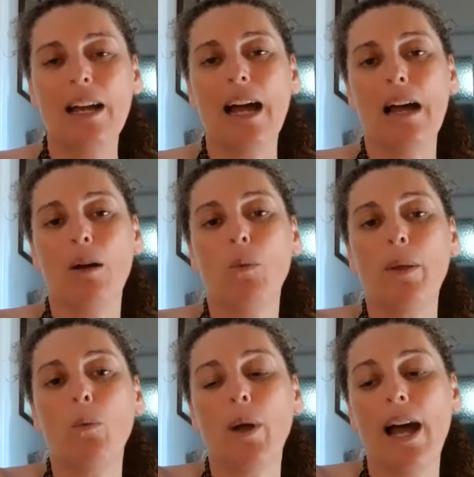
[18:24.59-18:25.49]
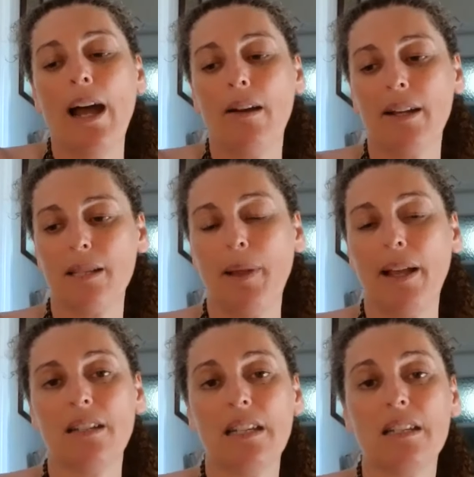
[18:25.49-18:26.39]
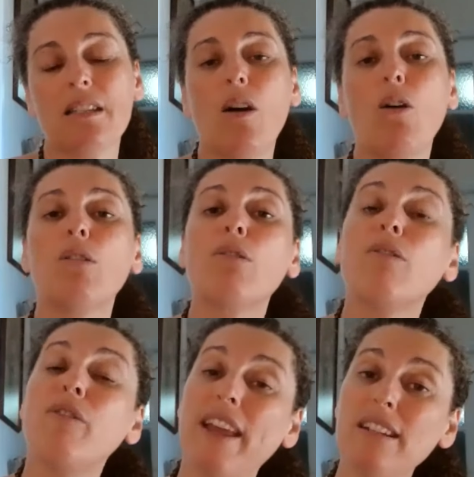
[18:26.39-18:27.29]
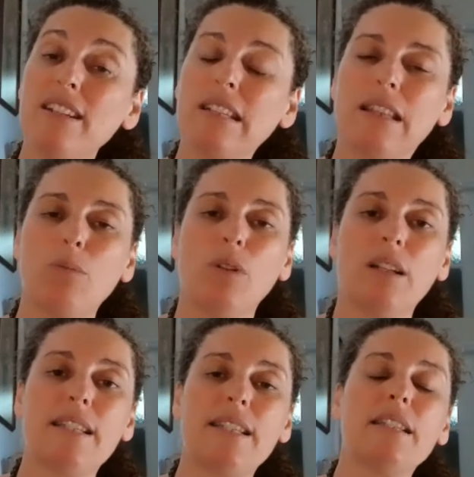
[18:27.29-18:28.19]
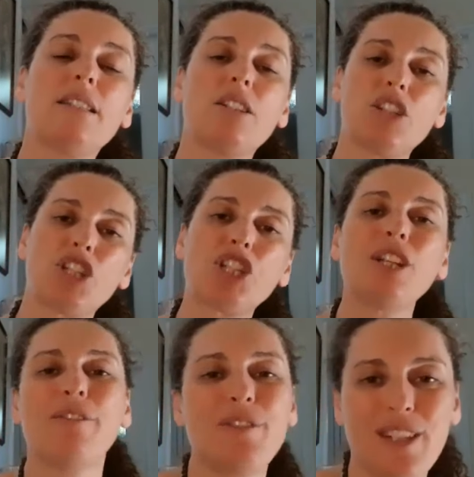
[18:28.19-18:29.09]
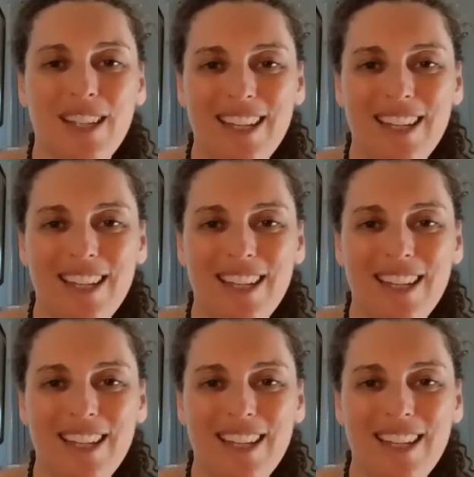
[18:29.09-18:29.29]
Uh, we are expecting a solar event that will assist to shift